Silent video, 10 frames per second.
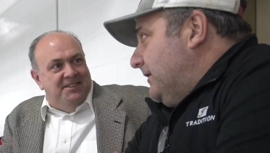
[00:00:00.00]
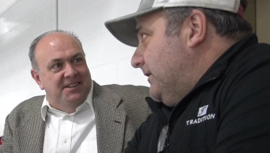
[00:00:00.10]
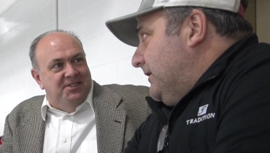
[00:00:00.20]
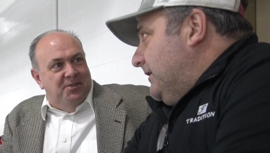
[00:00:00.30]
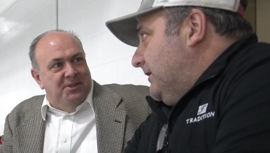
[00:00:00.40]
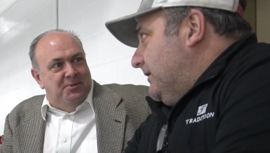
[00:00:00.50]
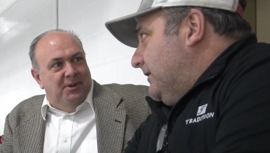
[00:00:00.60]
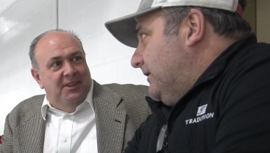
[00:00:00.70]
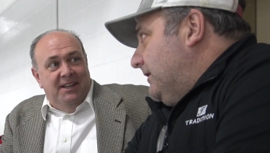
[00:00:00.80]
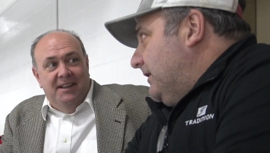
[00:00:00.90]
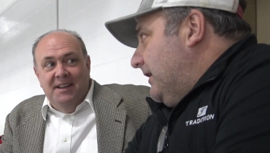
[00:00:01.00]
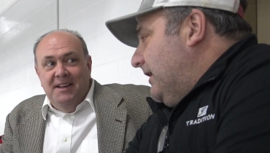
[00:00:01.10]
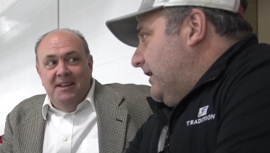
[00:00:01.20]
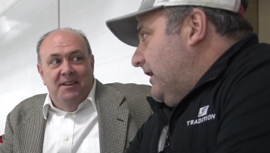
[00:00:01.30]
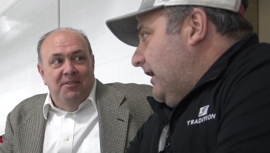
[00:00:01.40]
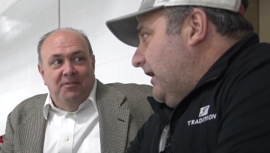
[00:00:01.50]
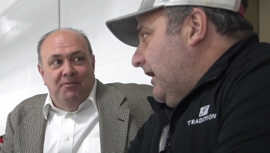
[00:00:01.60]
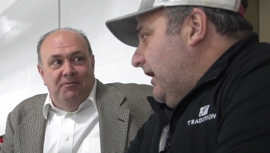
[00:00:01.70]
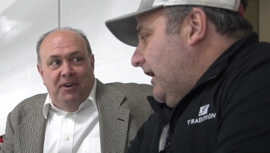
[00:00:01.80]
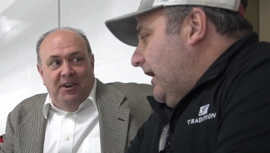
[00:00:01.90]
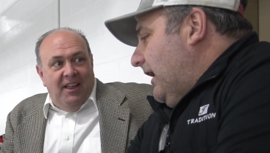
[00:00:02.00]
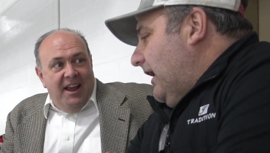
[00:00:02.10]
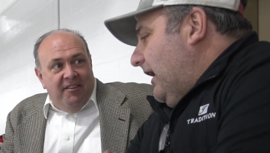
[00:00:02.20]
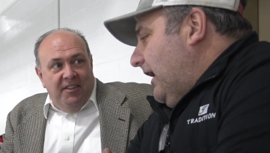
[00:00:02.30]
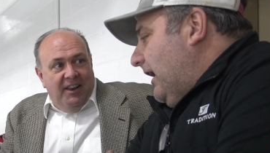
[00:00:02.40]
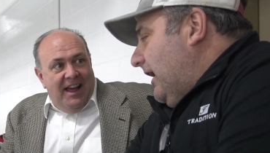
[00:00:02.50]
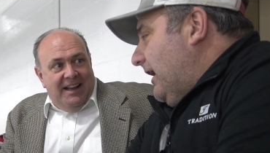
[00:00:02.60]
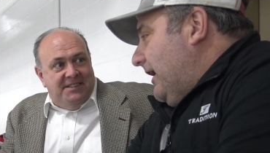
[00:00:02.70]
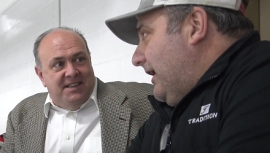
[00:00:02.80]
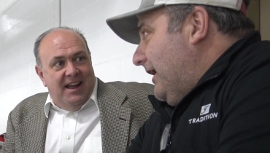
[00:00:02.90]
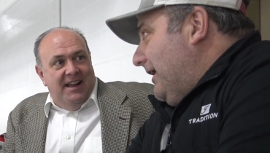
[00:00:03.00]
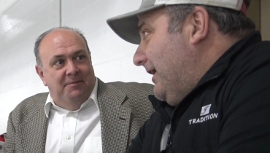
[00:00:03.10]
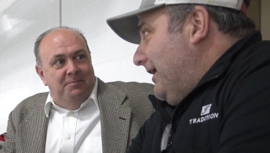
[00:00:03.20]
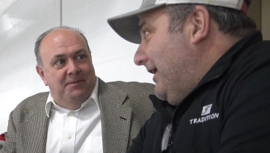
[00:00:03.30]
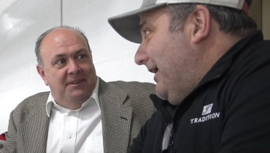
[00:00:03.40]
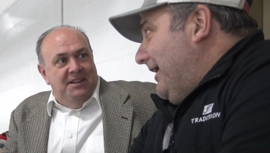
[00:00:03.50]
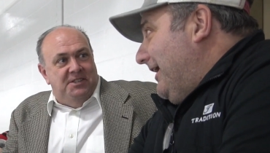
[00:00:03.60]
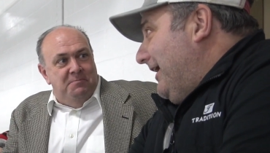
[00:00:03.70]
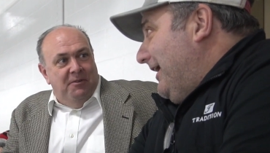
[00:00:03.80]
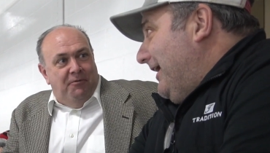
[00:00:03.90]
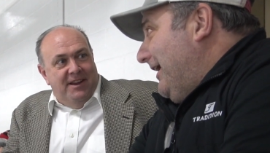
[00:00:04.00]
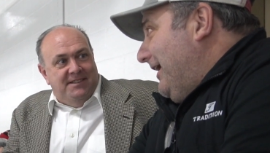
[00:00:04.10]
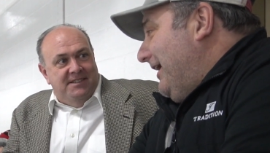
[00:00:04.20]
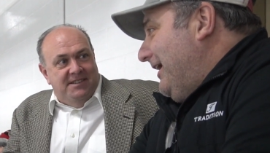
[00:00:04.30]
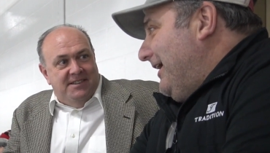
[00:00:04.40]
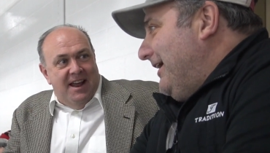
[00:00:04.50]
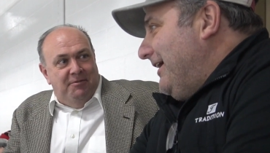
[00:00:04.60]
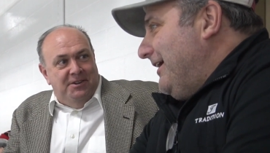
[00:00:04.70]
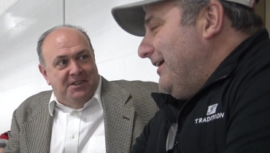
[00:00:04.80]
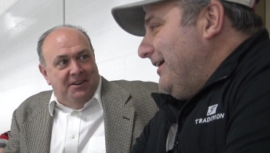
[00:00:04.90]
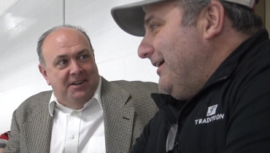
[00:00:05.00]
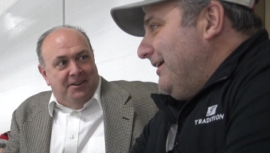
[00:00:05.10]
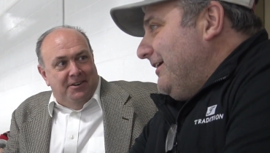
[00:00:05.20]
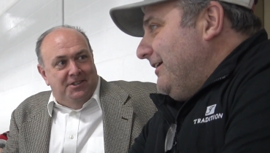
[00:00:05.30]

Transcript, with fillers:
Speaker 1: an exit. So it's really very likely the last time Lee Smith faces his adversary